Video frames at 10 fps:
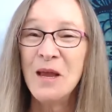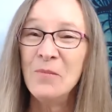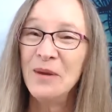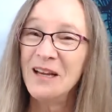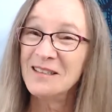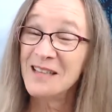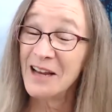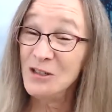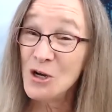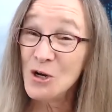because I
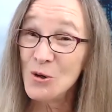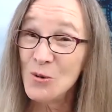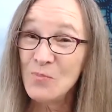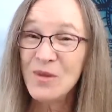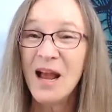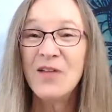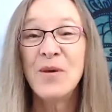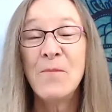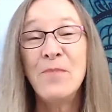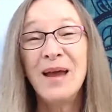knew
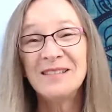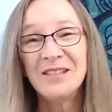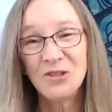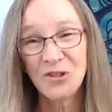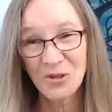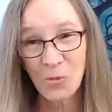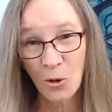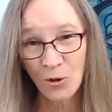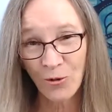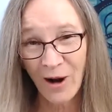the messengers
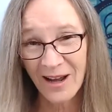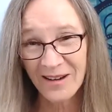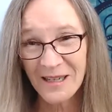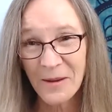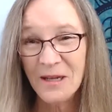were around.